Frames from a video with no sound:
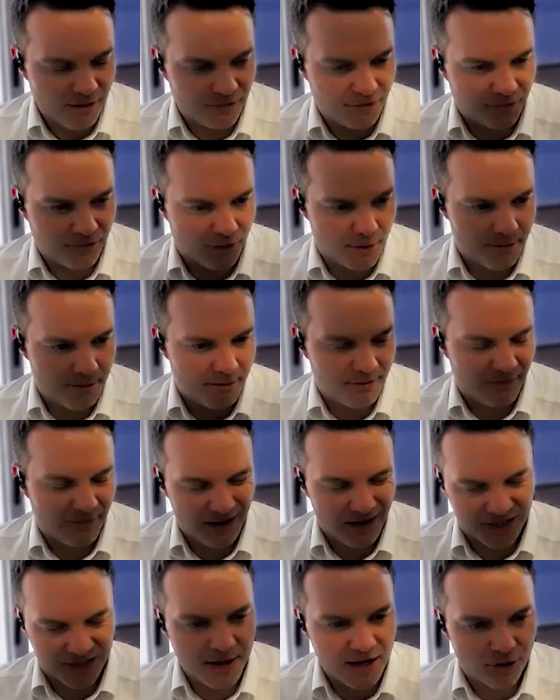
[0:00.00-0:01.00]
From
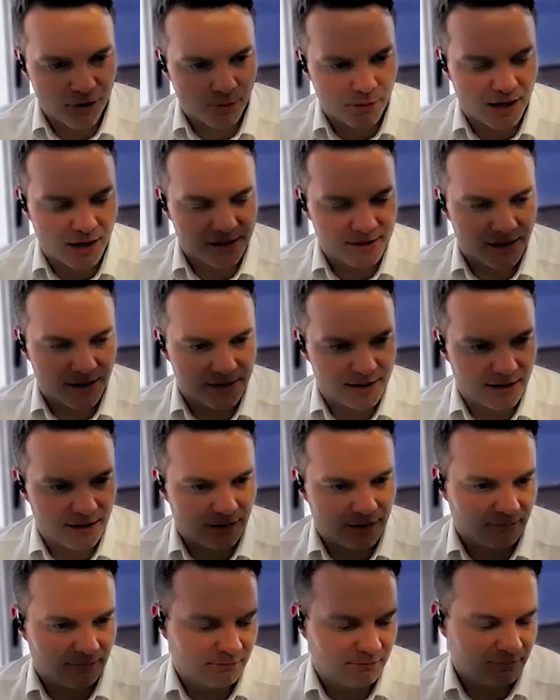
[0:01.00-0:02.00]
it's a mineral
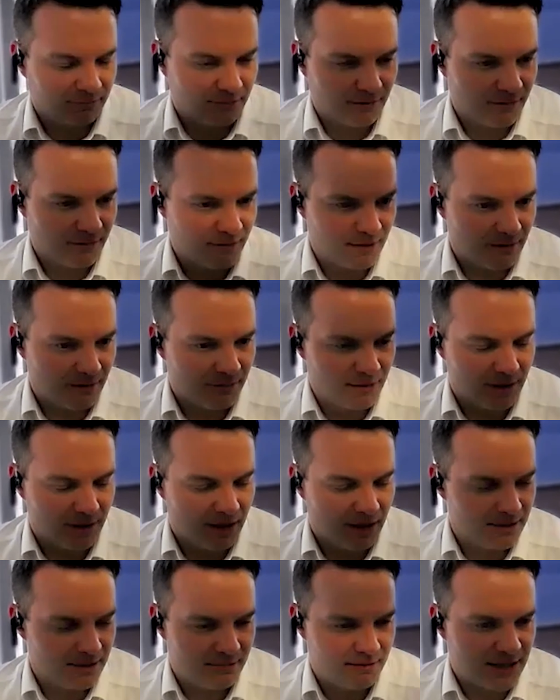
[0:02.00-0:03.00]
processing
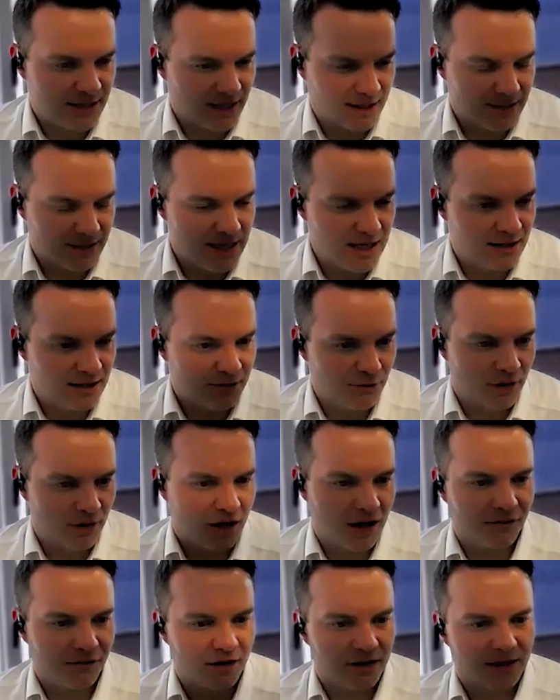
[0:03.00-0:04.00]
uh, technique to
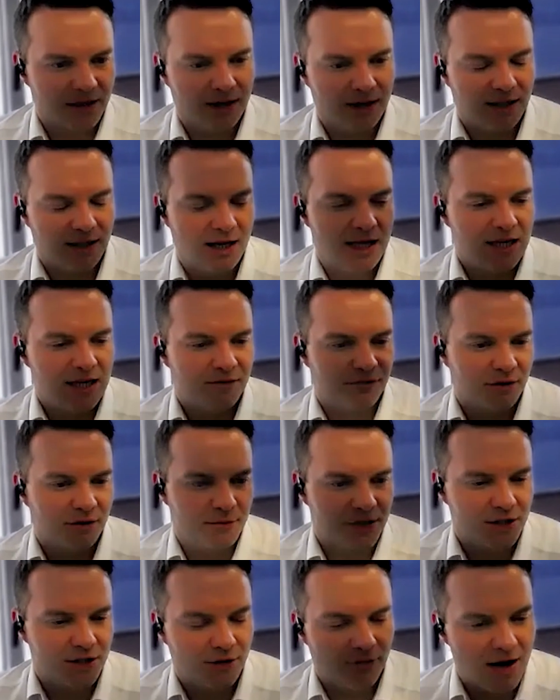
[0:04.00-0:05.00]
recover titanium from
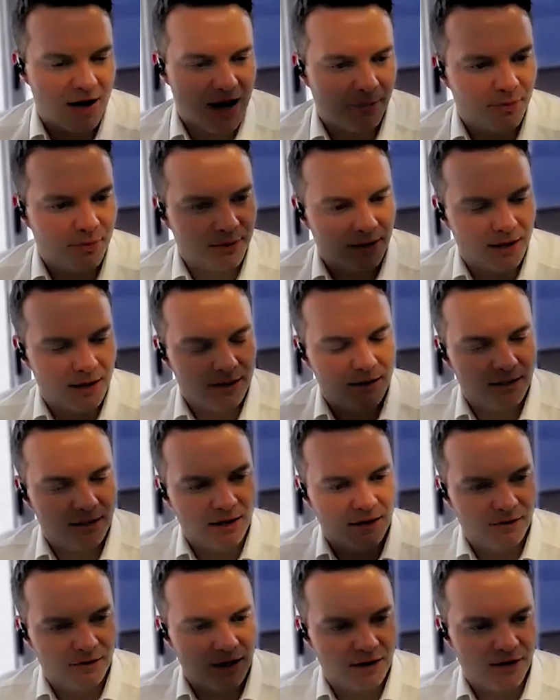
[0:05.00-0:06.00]
scrap, and they,
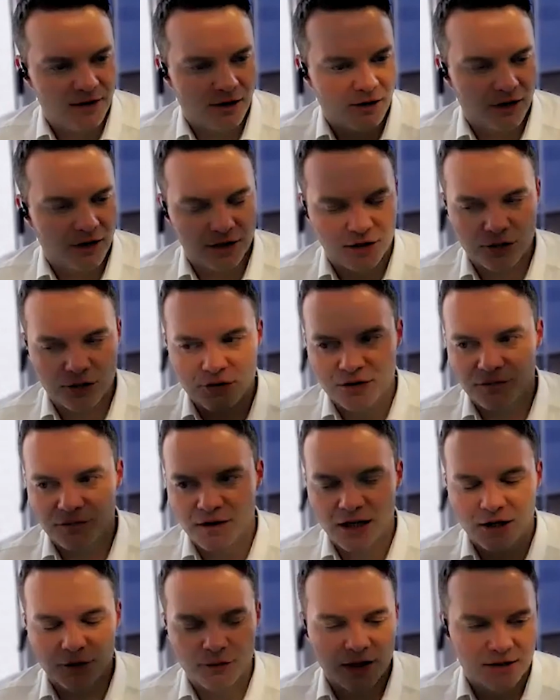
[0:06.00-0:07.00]
have now got a huge
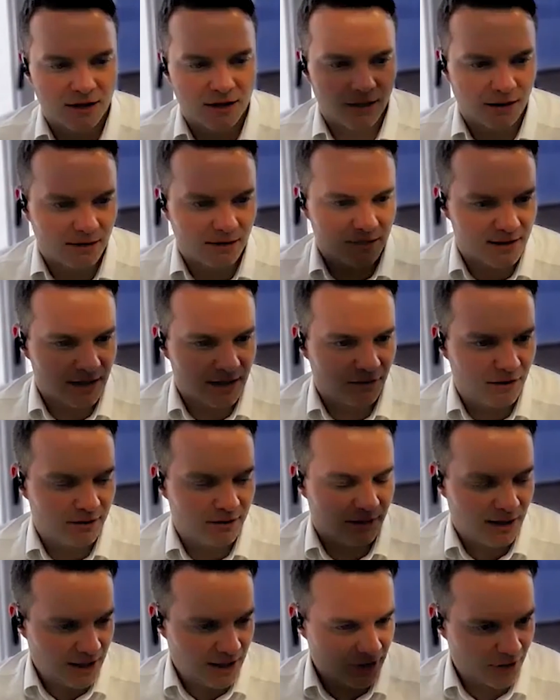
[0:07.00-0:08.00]
valuation. I think seven,
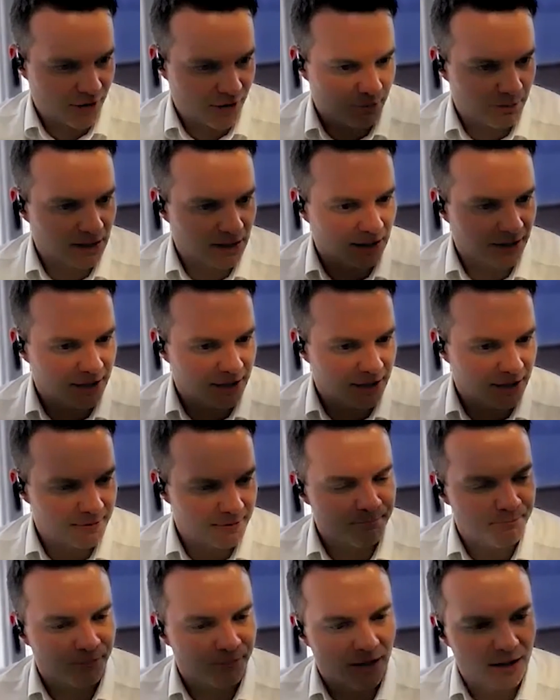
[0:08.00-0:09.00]
eight hundred million.
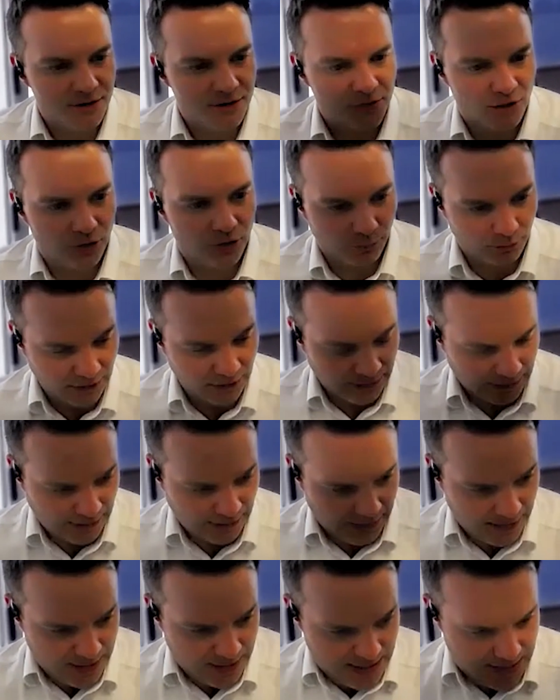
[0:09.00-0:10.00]
So,
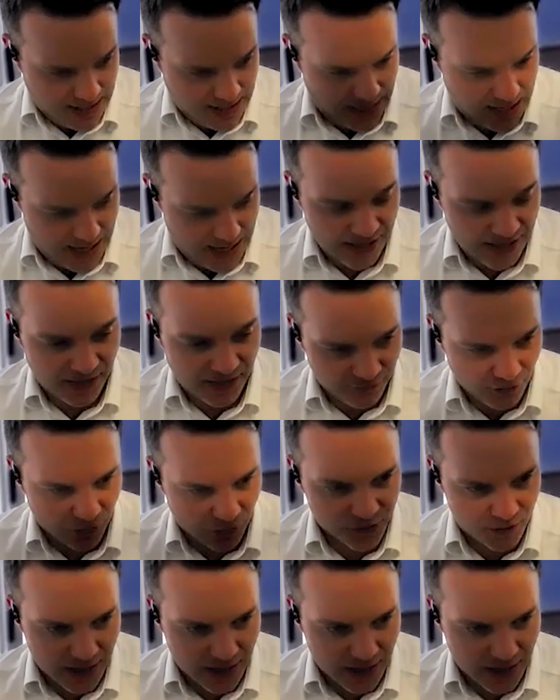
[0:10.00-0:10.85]
and they've also